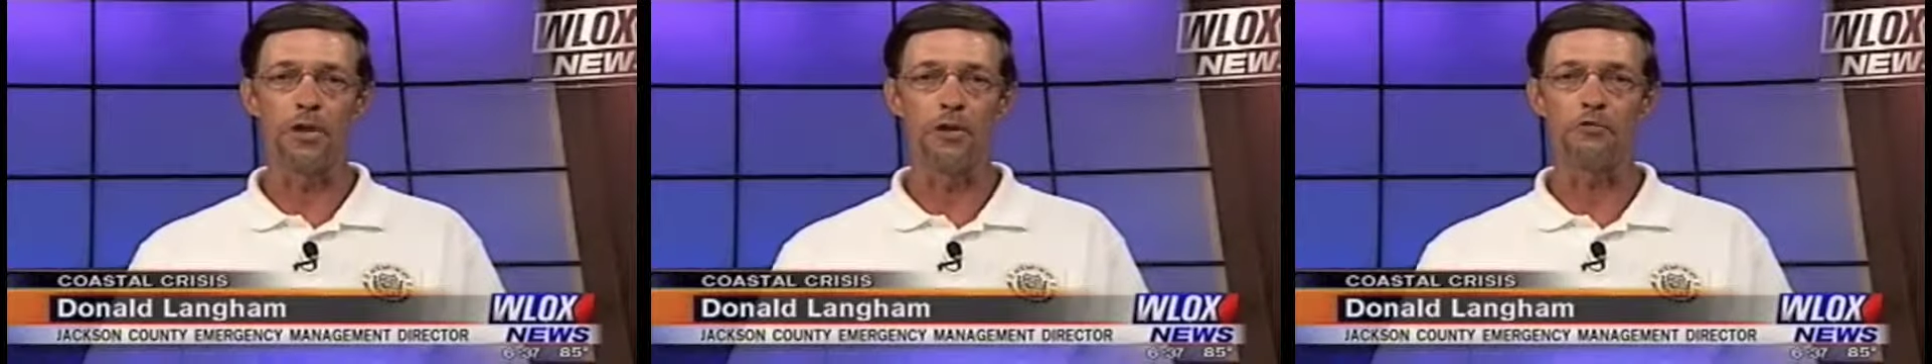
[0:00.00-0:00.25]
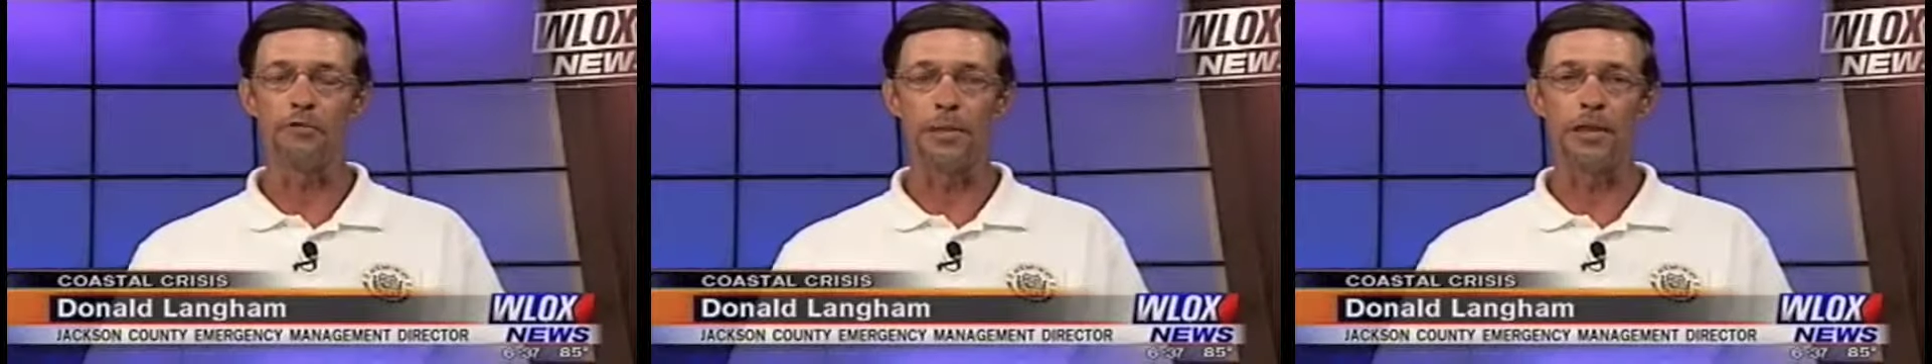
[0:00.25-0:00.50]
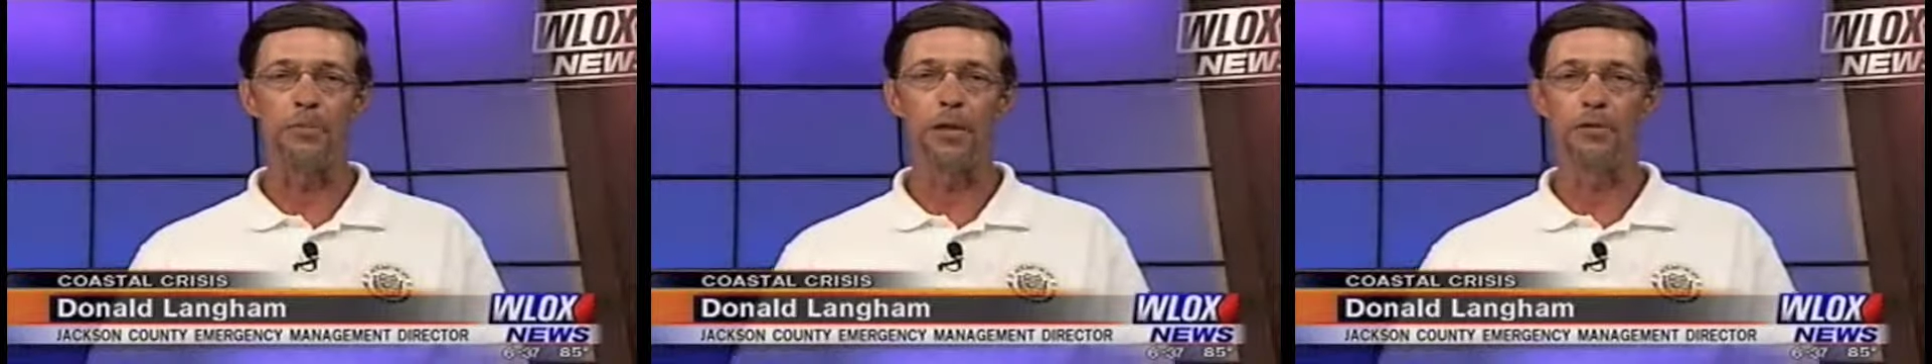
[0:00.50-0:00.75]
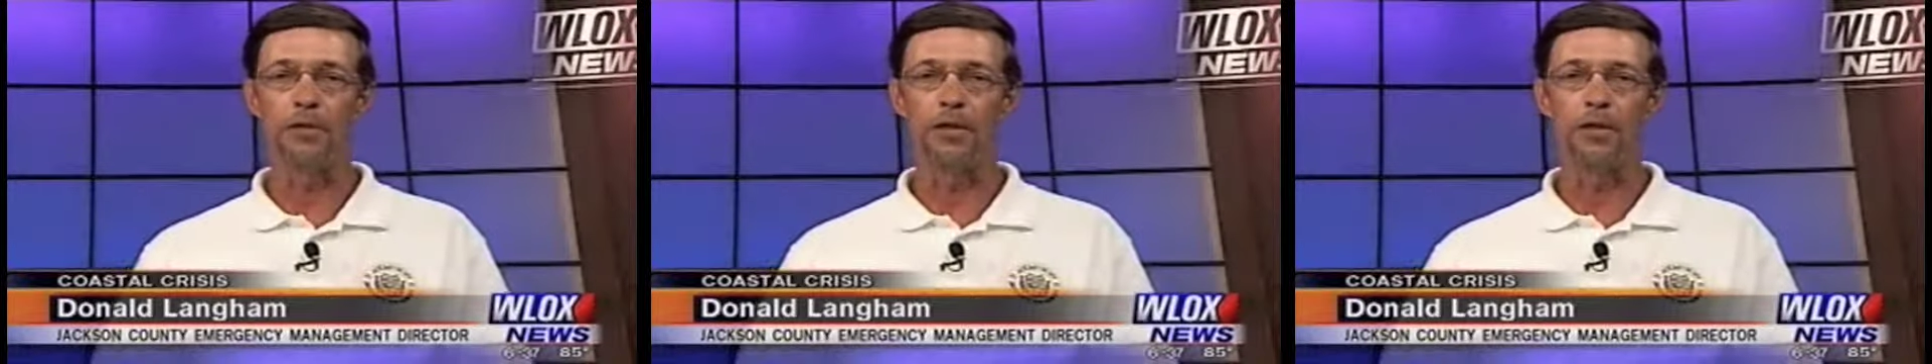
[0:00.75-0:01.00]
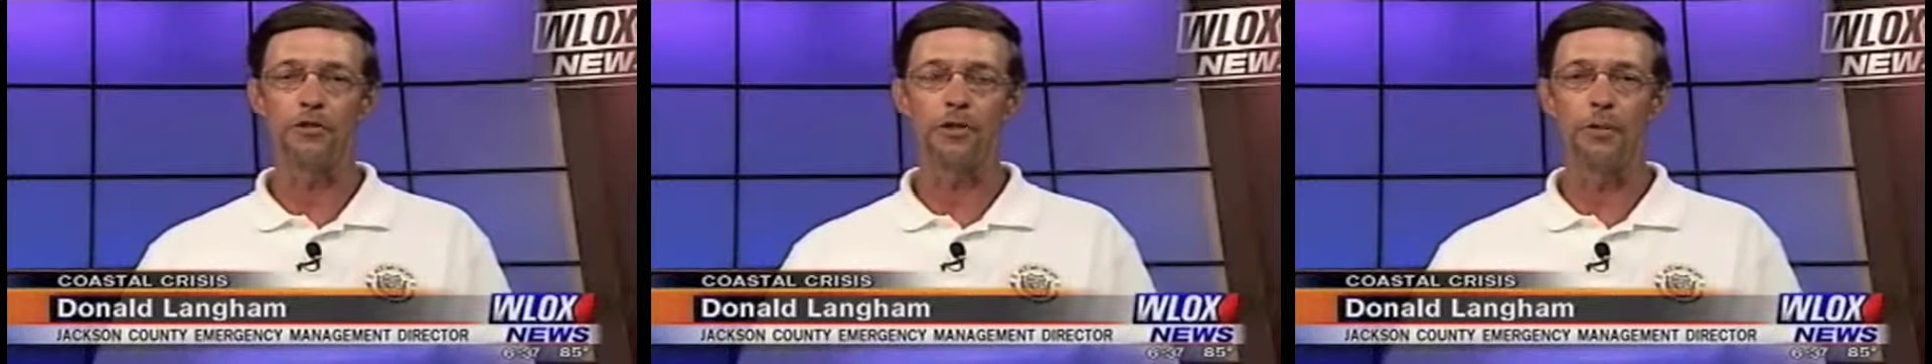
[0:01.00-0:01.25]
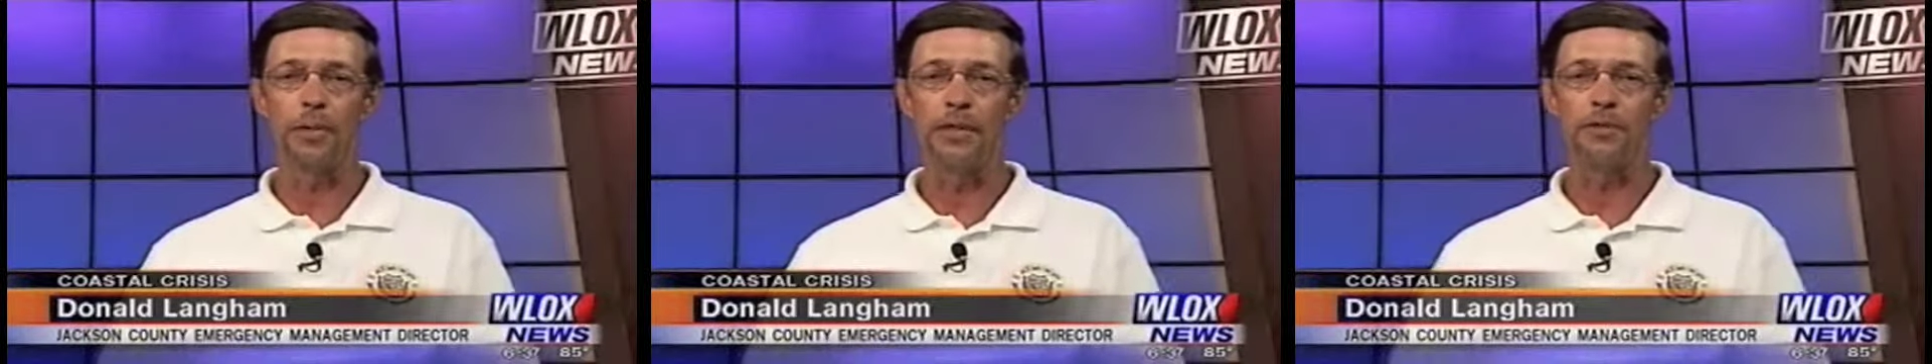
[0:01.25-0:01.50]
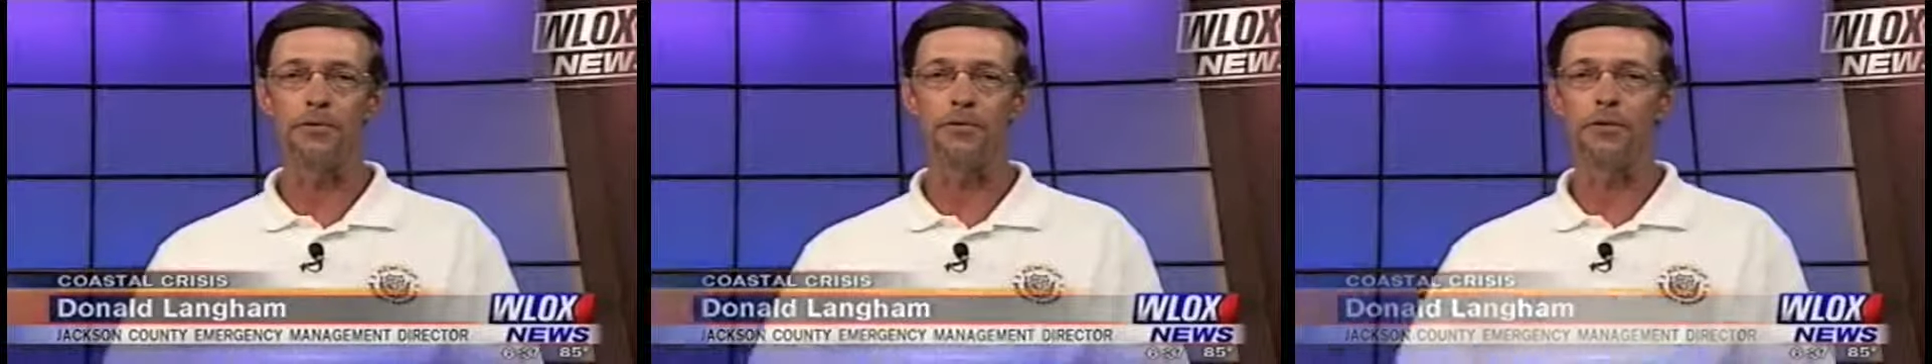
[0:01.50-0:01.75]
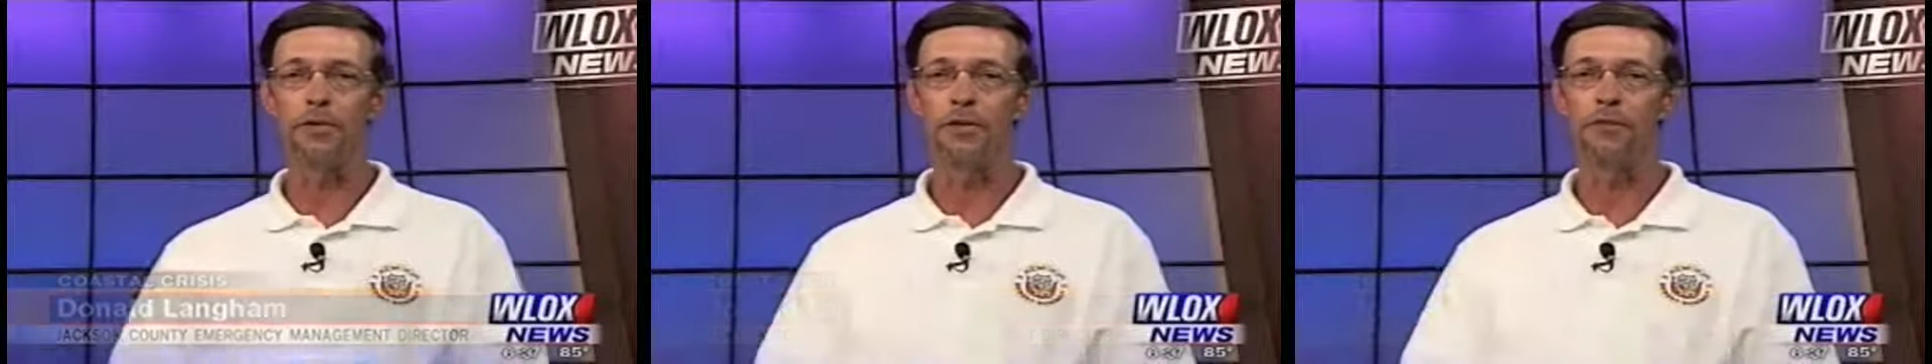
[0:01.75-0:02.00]
launch from any boat launch, go out into
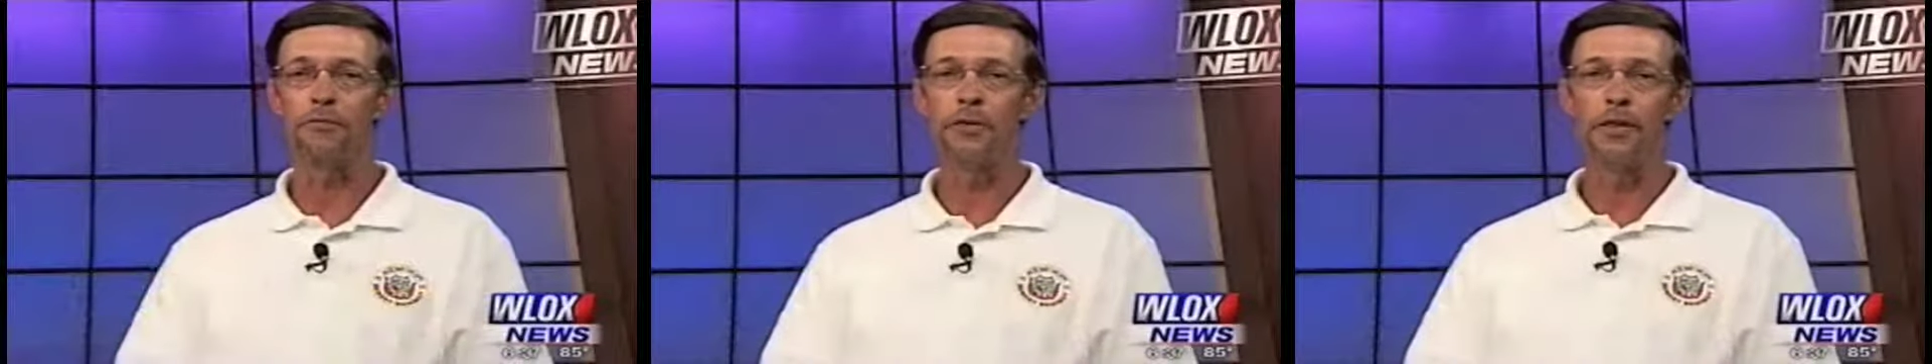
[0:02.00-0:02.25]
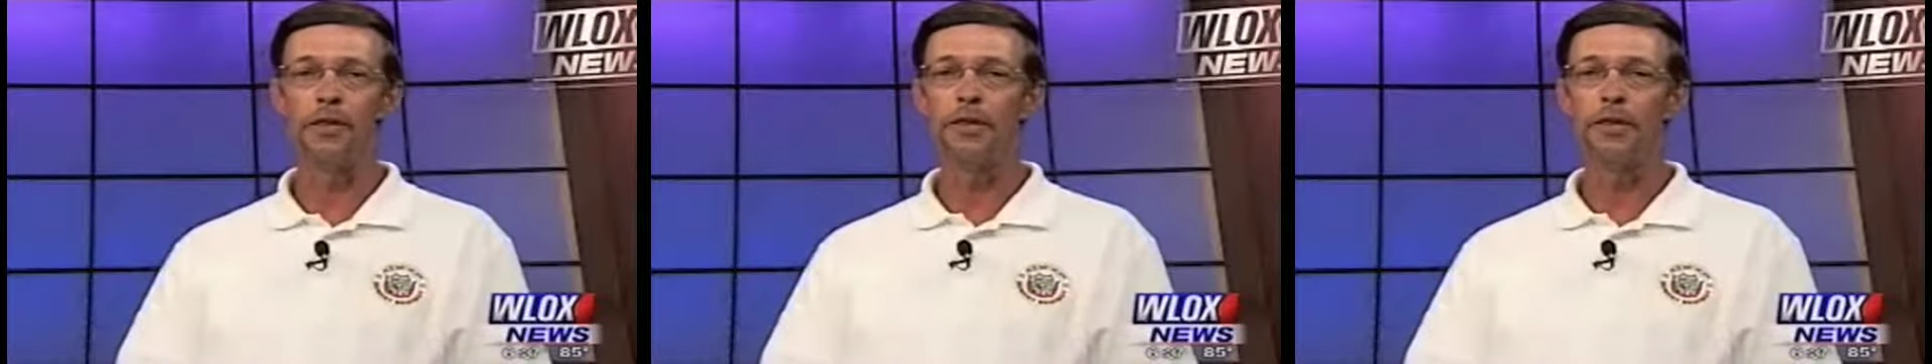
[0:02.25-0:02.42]
the Gulf,